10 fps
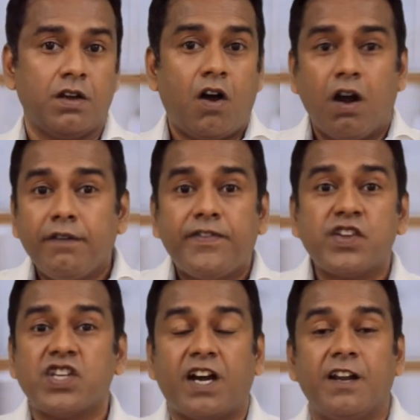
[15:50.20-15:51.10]
All of a
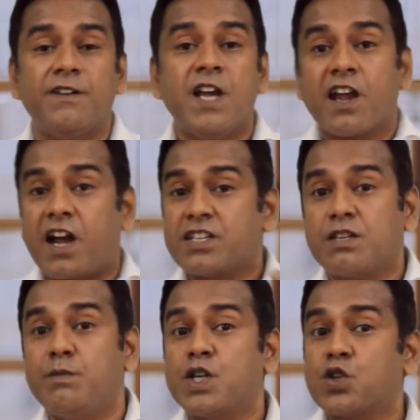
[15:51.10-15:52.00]
sudden,
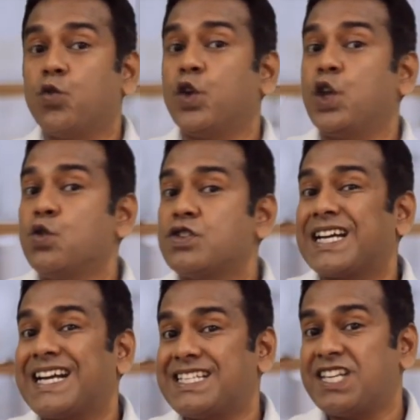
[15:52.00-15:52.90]
customers who used
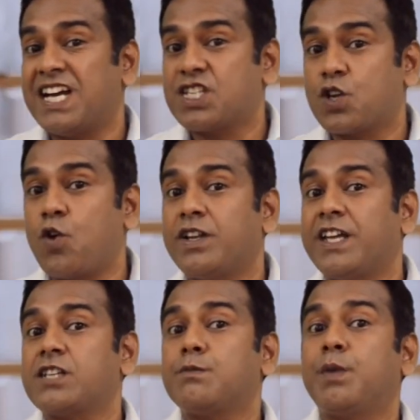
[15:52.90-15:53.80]
the cassettes got
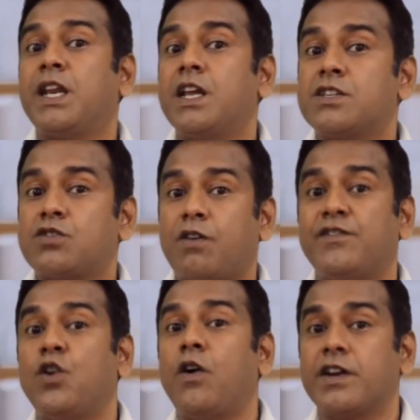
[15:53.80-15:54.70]
the experience of
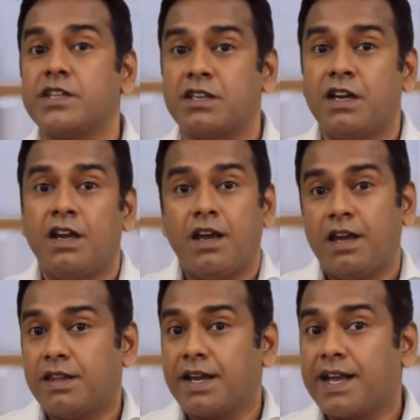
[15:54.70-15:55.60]
noise
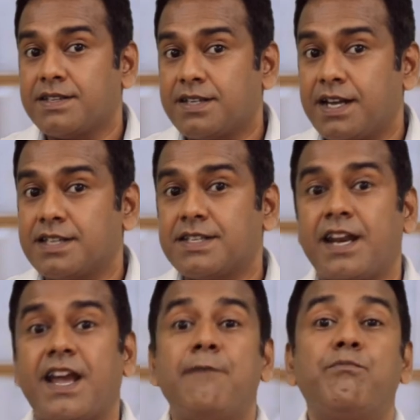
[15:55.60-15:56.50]
in their cassettes
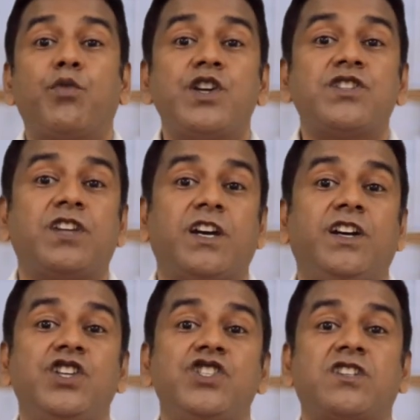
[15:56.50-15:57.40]
and embraced their
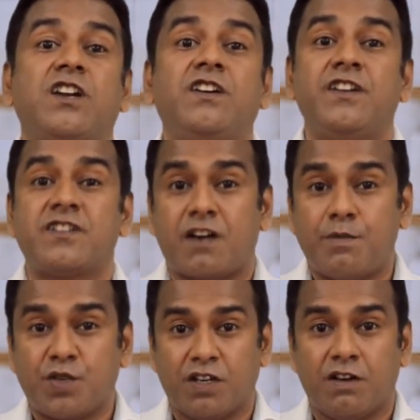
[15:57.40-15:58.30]
digital
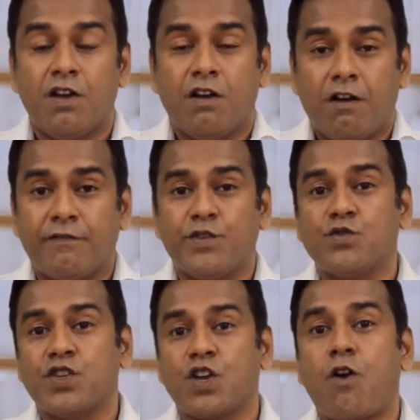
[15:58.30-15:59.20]
disruption of
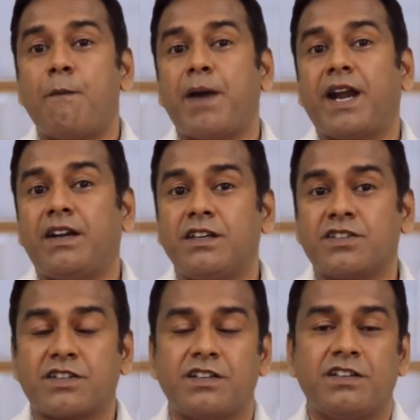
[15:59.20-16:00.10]
using compact
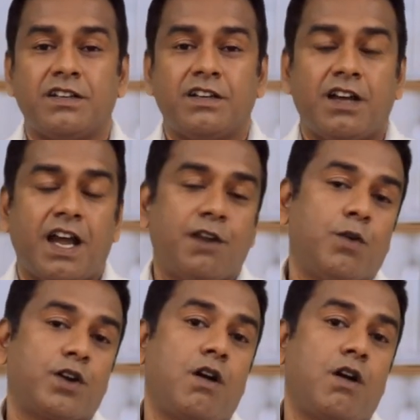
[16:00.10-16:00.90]
disc and what